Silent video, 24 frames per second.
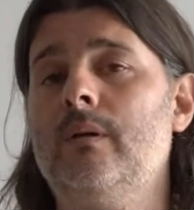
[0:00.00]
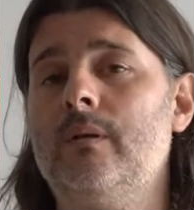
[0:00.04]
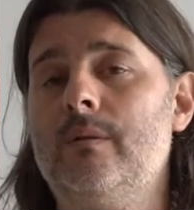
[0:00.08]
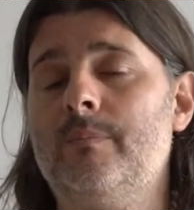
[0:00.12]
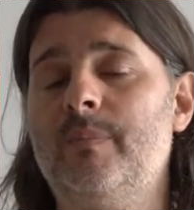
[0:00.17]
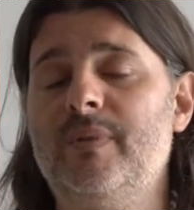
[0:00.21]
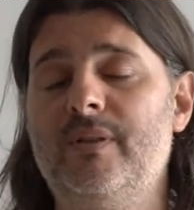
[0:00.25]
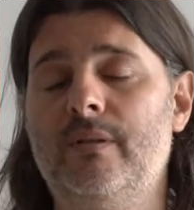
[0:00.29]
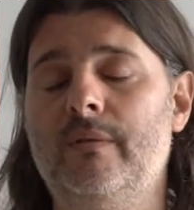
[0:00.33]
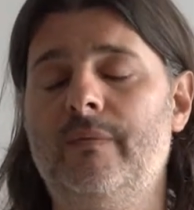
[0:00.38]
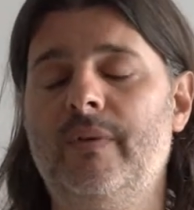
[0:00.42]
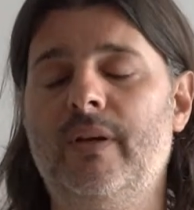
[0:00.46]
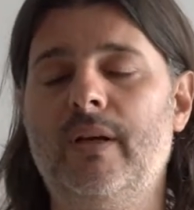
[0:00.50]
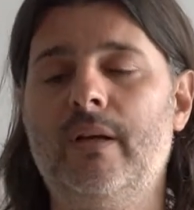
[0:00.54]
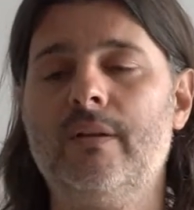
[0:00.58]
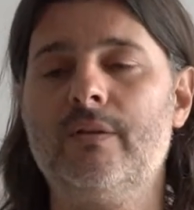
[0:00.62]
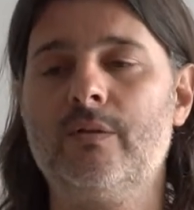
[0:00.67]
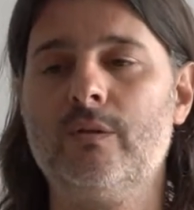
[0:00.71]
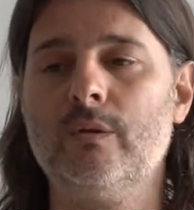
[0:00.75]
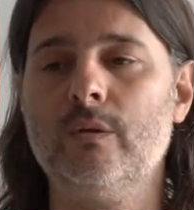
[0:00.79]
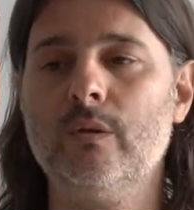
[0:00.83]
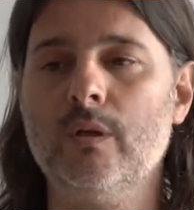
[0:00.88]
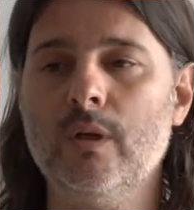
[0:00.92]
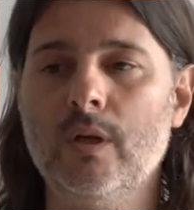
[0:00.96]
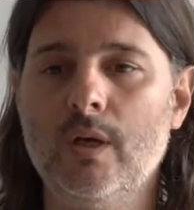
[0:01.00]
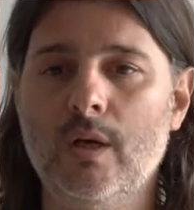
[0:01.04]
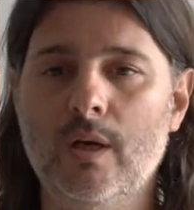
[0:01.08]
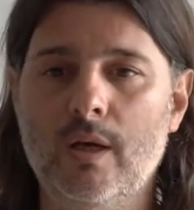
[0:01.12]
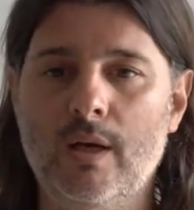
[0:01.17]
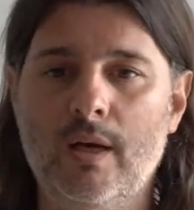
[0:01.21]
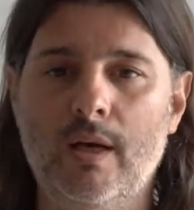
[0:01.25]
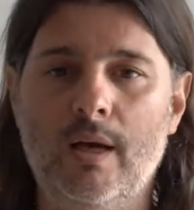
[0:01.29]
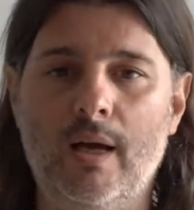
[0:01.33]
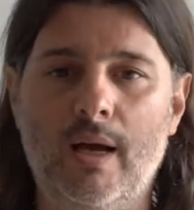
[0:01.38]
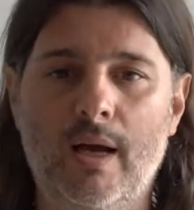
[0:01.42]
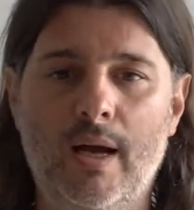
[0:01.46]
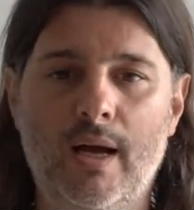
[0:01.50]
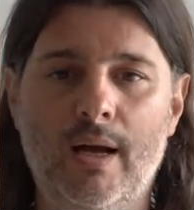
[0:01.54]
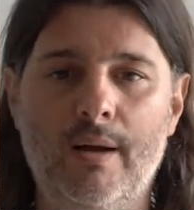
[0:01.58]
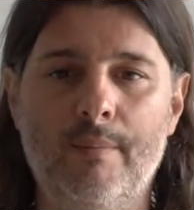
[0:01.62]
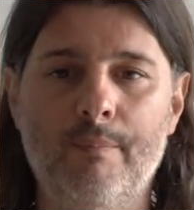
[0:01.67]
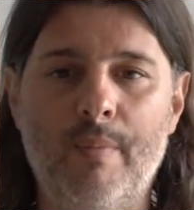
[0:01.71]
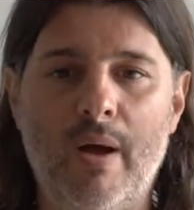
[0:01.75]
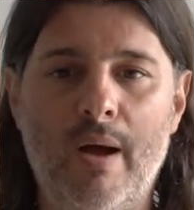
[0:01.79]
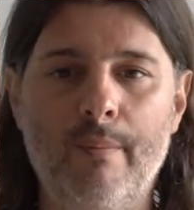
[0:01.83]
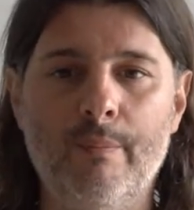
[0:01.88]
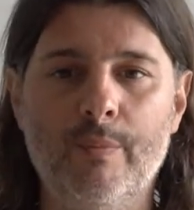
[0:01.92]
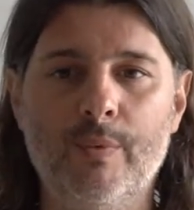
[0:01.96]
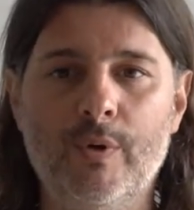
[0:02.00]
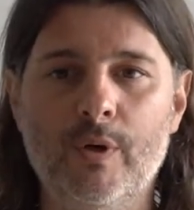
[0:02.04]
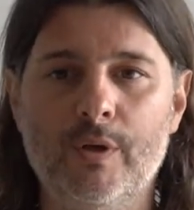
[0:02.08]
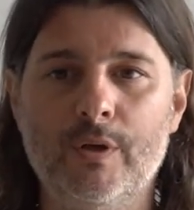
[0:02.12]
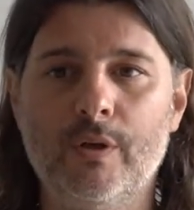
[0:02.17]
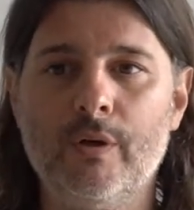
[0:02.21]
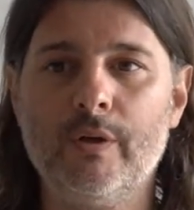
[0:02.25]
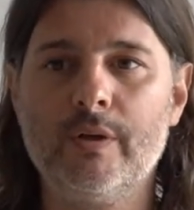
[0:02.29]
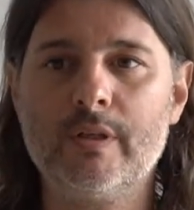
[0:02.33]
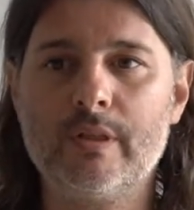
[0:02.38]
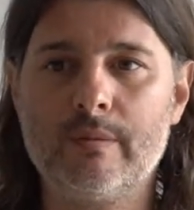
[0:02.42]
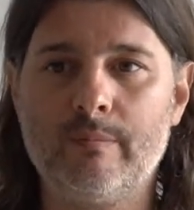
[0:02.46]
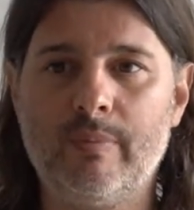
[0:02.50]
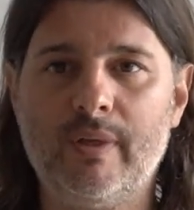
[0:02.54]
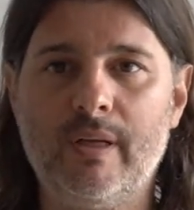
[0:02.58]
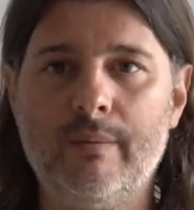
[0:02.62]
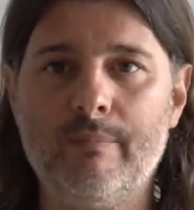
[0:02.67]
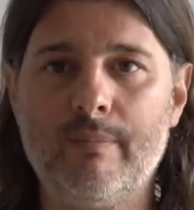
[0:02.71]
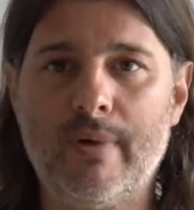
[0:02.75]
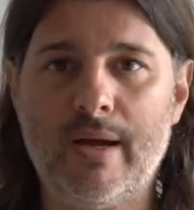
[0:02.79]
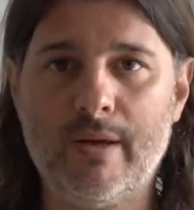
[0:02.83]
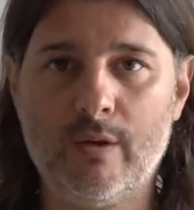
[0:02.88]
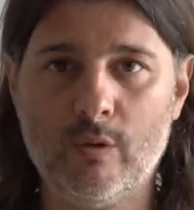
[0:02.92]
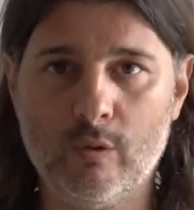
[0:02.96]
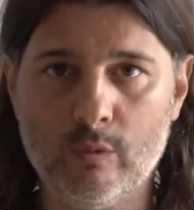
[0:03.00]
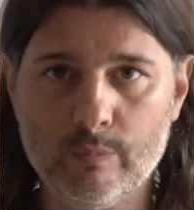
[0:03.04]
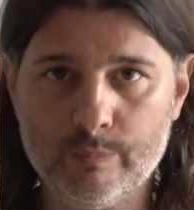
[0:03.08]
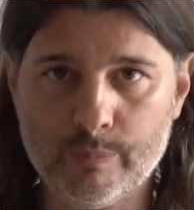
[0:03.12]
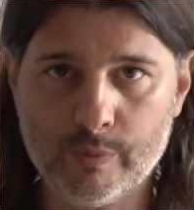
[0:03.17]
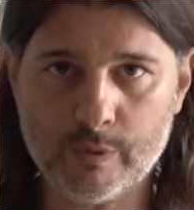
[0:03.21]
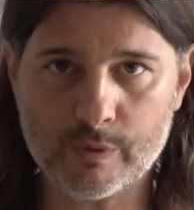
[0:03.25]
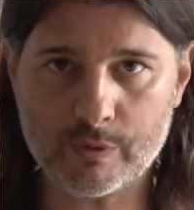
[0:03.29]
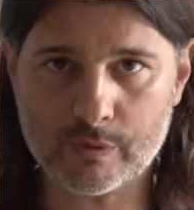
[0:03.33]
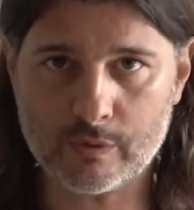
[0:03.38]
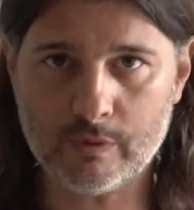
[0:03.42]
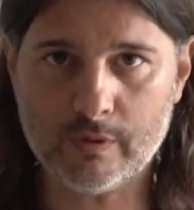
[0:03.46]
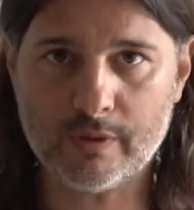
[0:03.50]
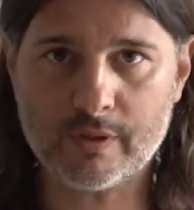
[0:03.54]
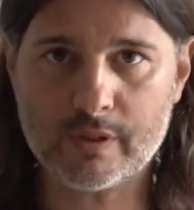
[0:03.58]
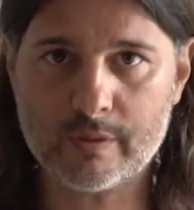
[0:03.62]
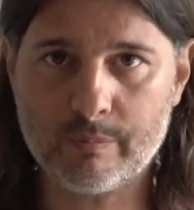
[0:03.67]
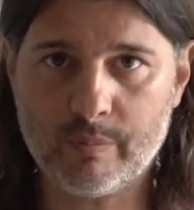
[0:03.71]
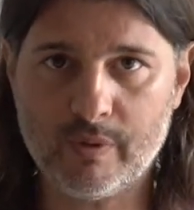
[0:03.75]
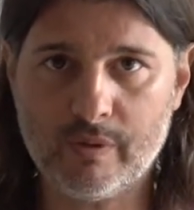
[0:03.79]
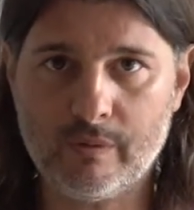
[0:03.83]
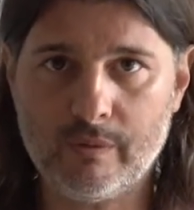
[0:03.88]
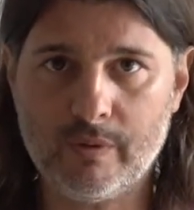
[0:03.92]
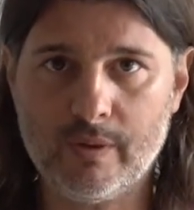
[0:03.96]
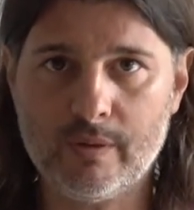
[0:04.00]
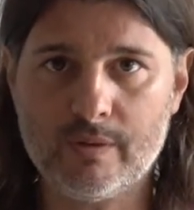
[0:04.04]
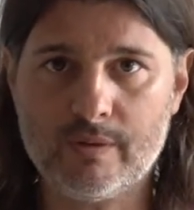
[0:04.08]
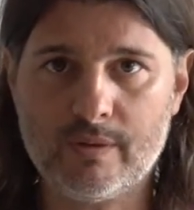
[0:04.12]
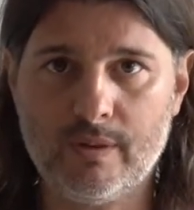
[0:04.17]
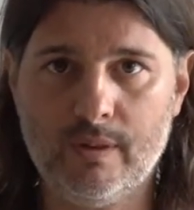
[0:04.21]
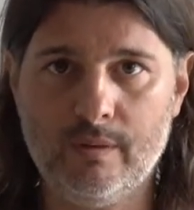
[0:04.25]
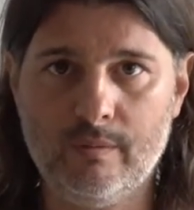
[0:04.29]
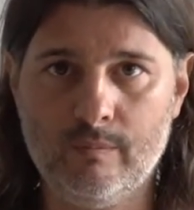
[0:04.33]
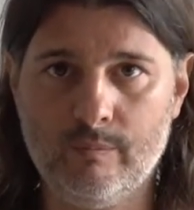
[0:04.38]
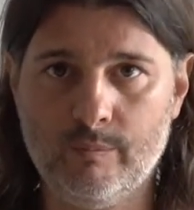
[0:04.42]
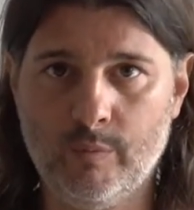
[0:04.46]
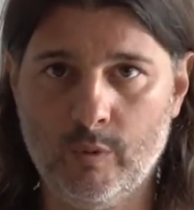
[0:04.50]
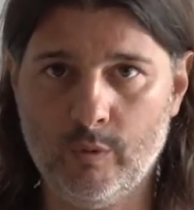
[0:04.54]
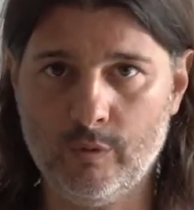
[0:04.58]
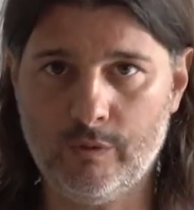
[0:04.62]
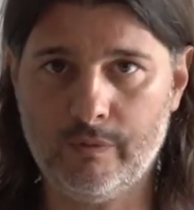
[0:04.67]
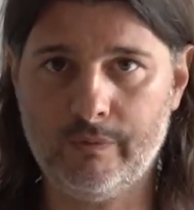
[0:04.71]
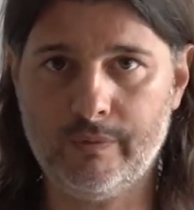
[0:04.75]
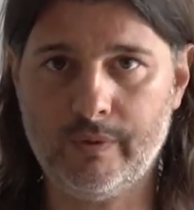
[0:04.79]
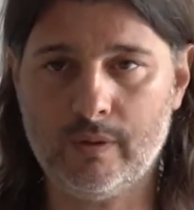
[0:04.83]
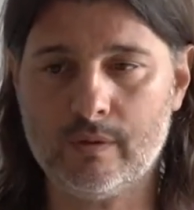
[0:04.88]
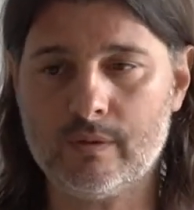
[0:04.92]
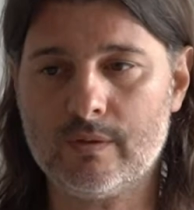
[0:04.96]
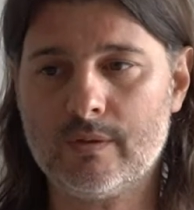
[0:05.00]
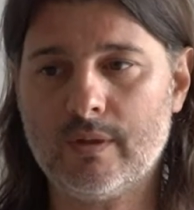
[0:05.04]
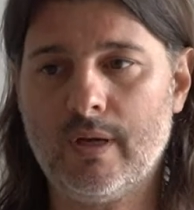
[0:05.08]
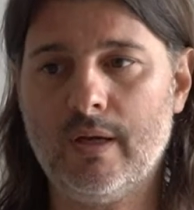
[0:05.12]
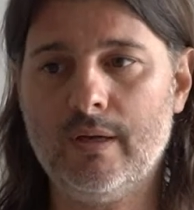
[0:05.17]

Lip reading: specific answer, I'm going to explain my own personal experience in both fields.